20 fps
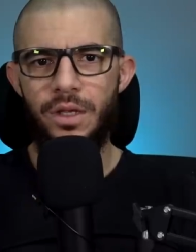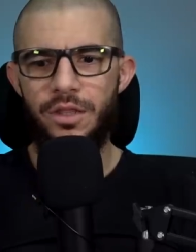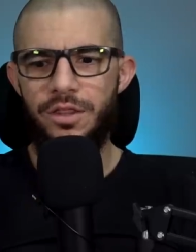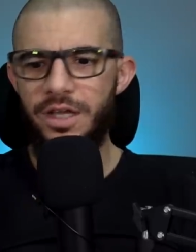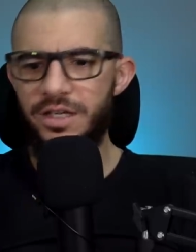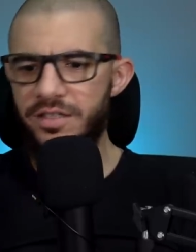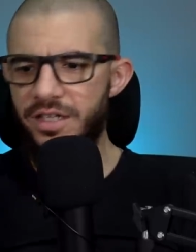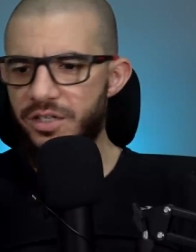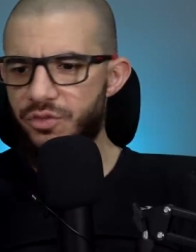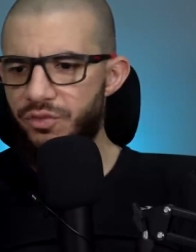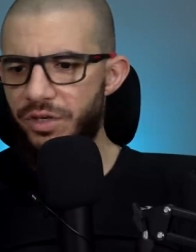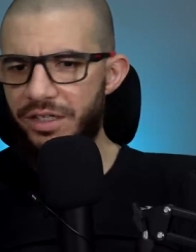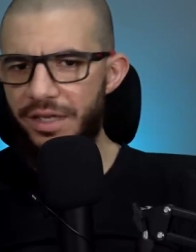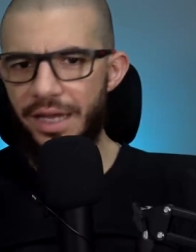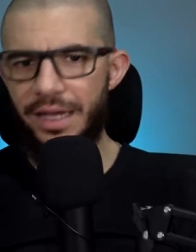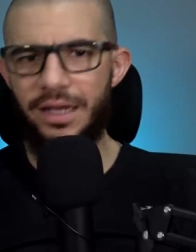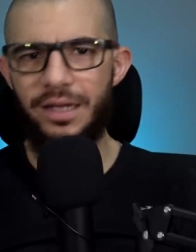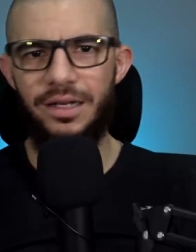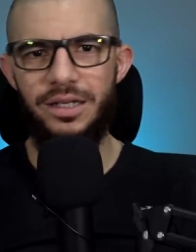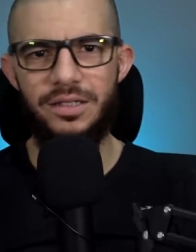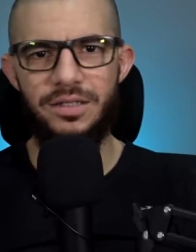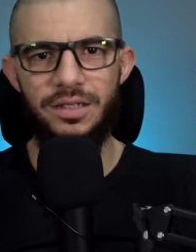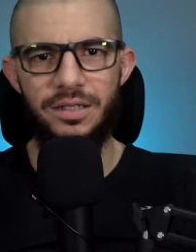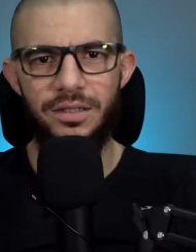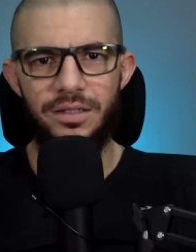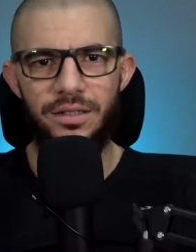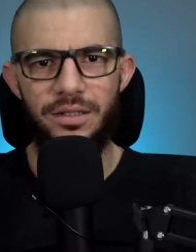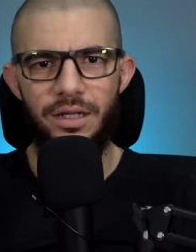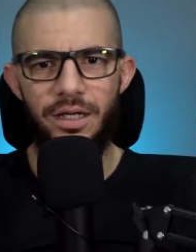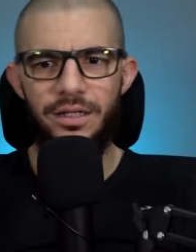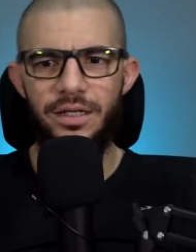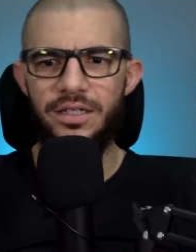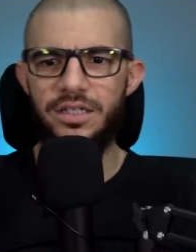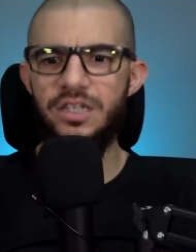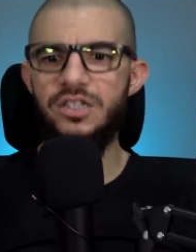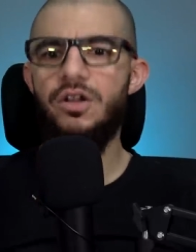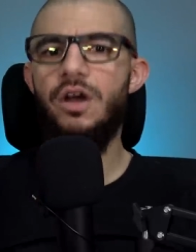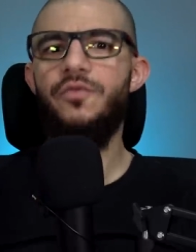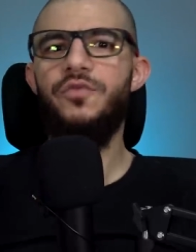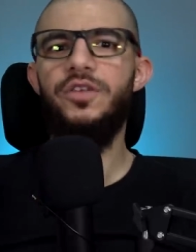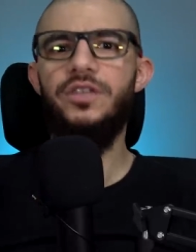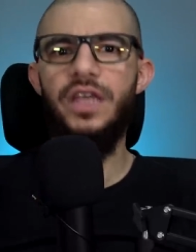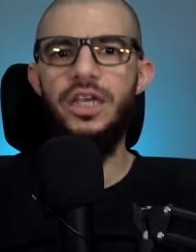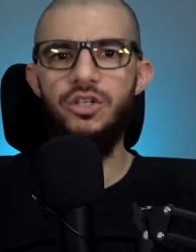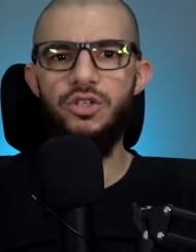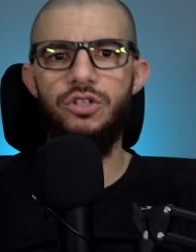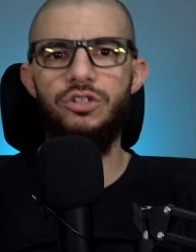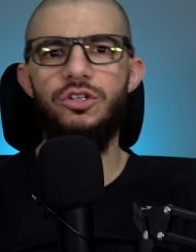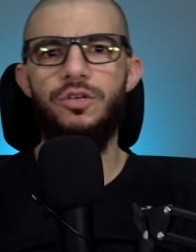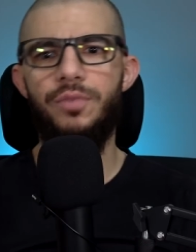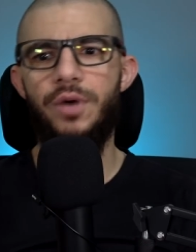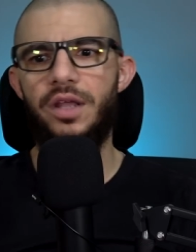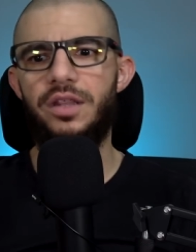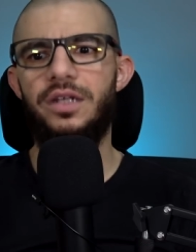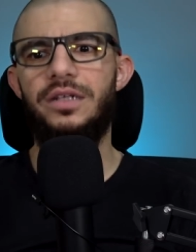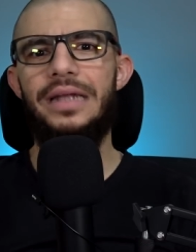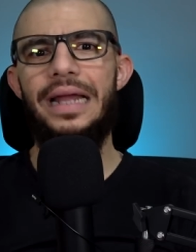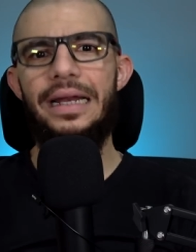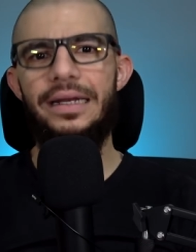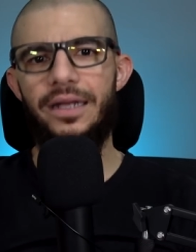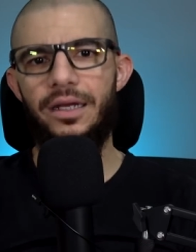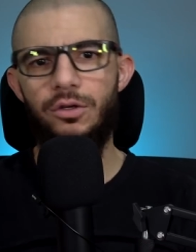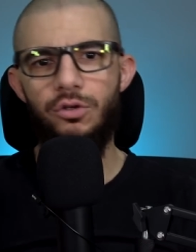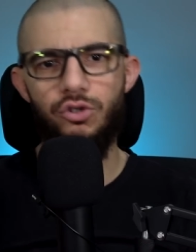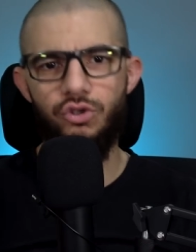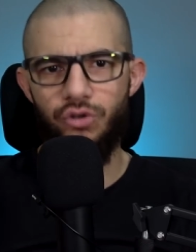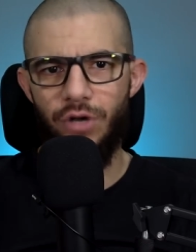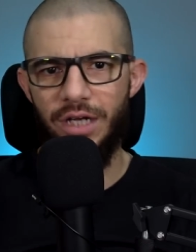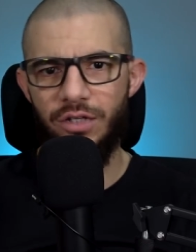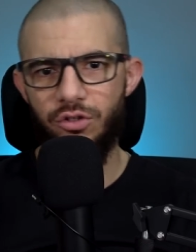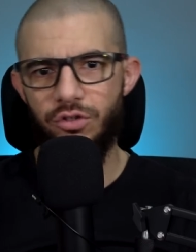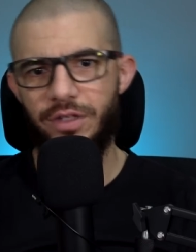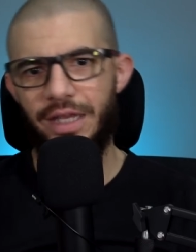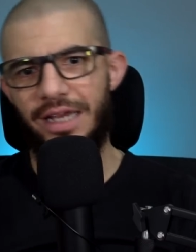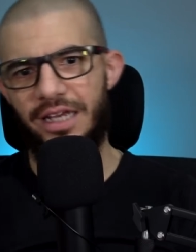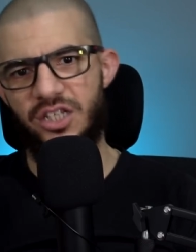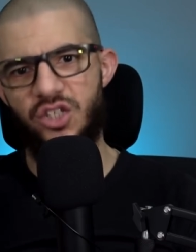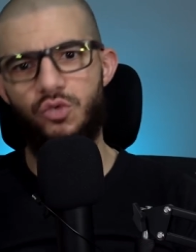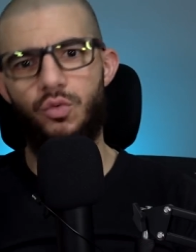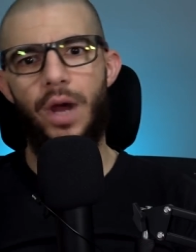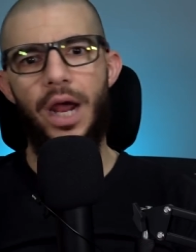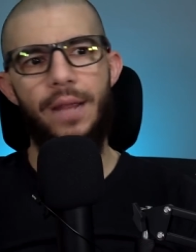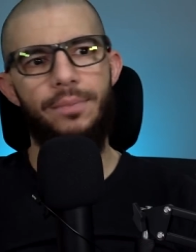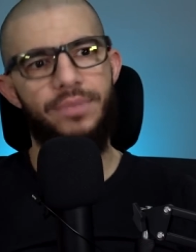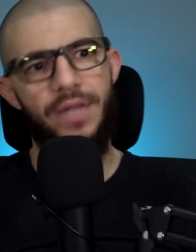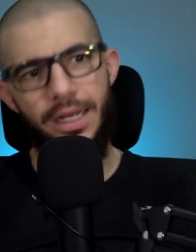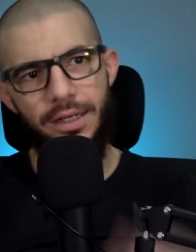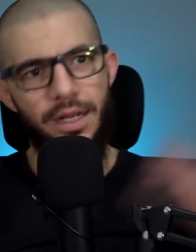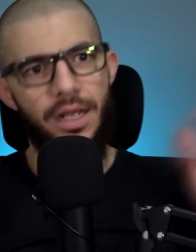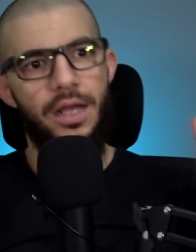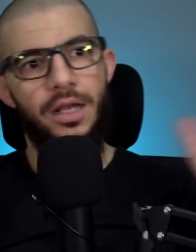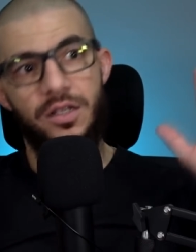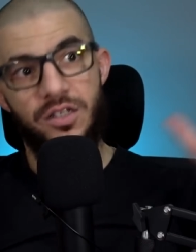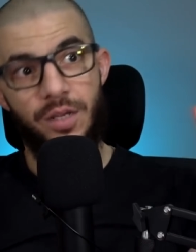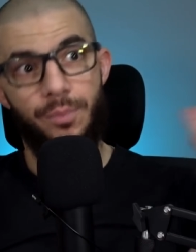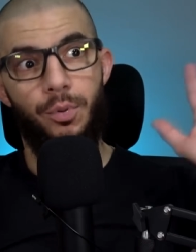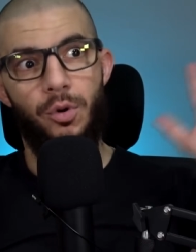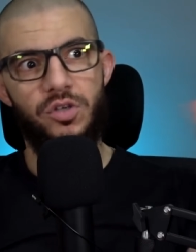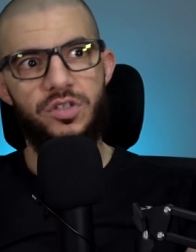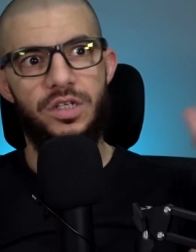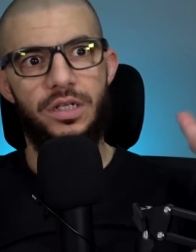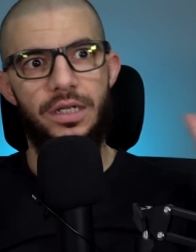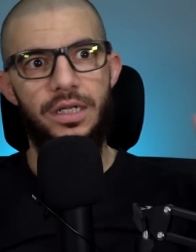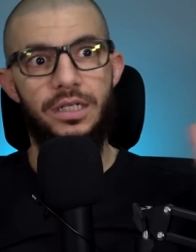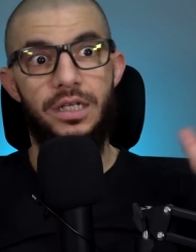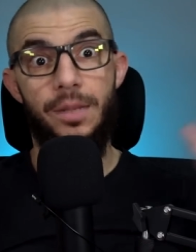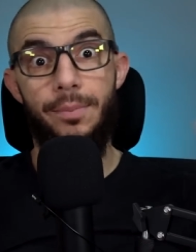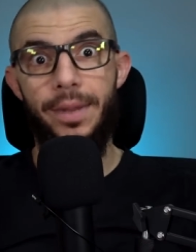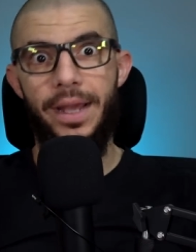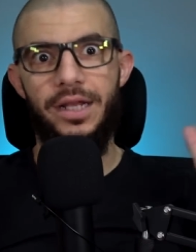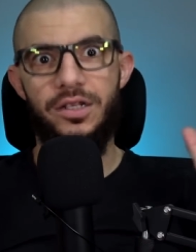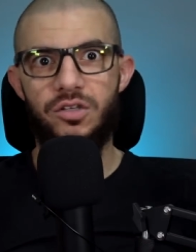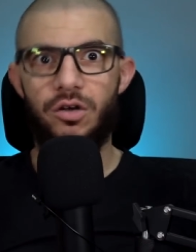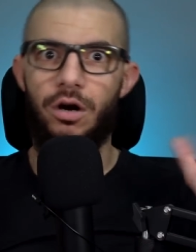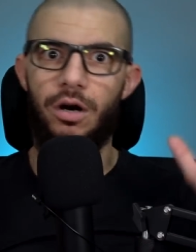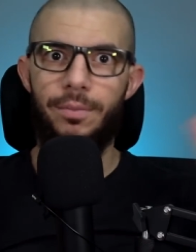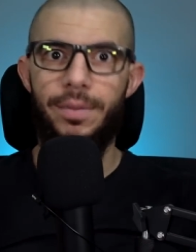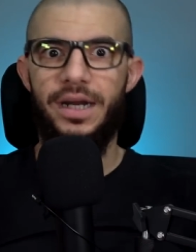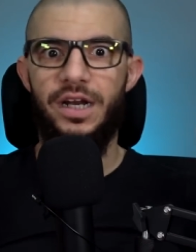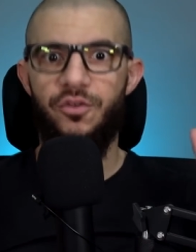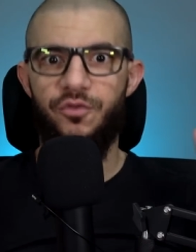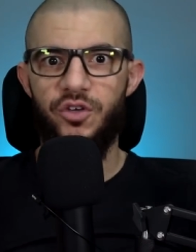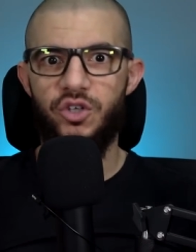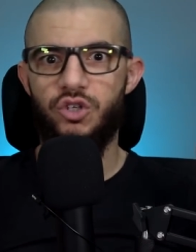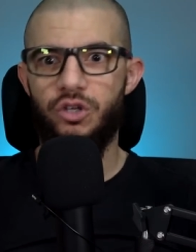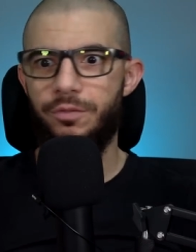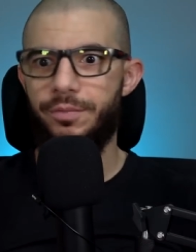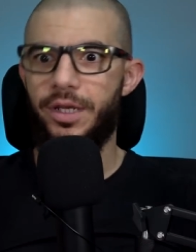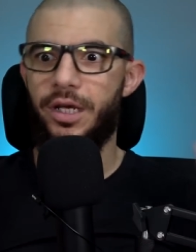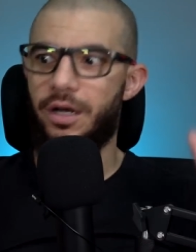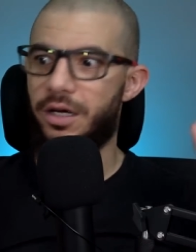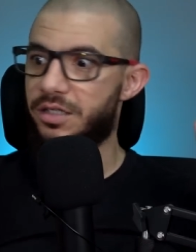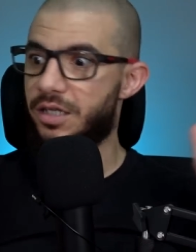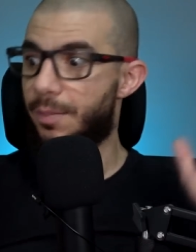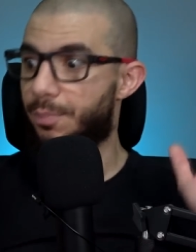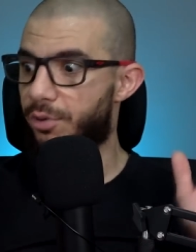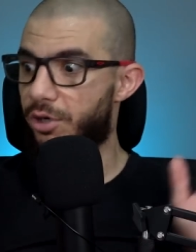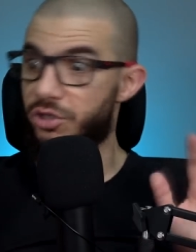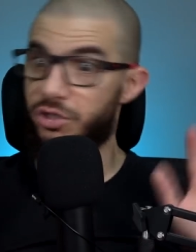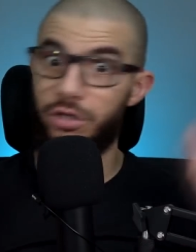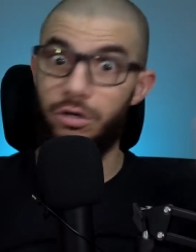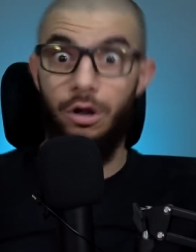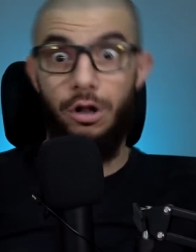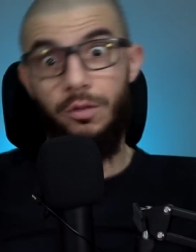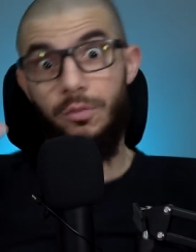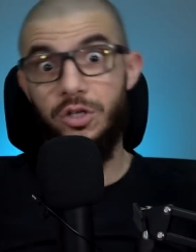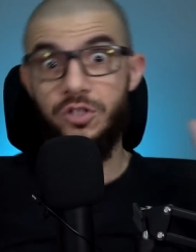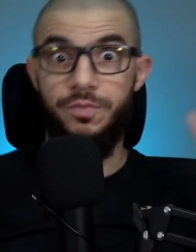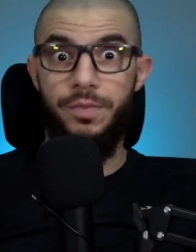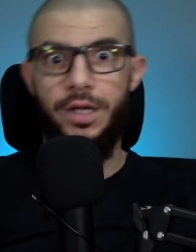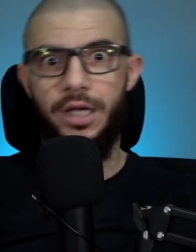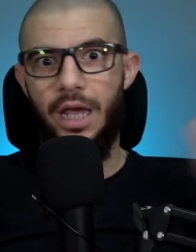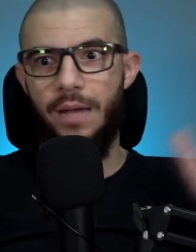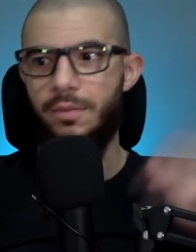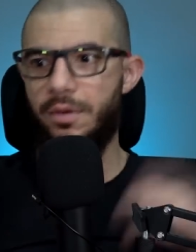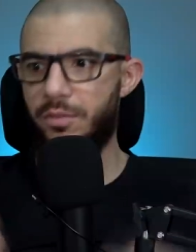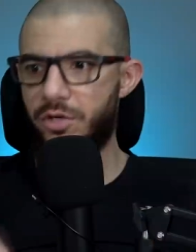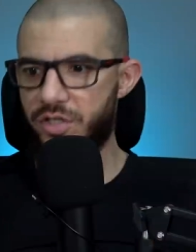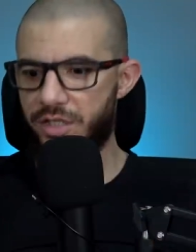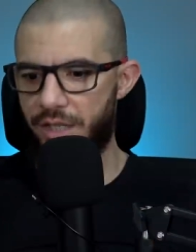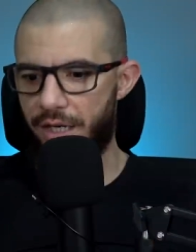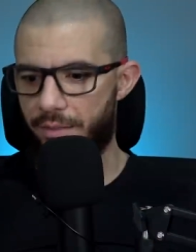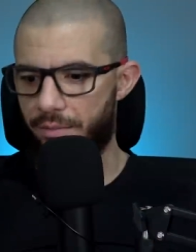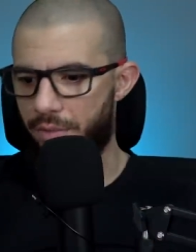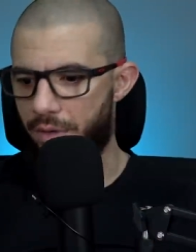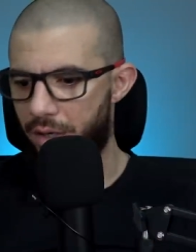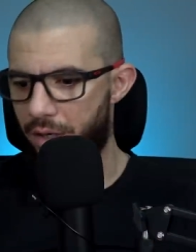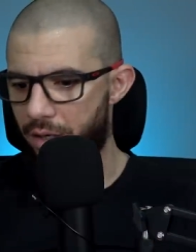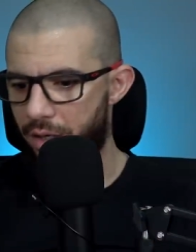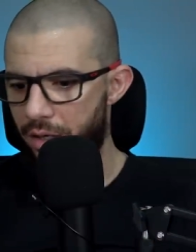This is ridiculous. And this is refutation to brother Daniel who tried to take a swipe that supposedly debates are beneficial because a person almost became a Muslim.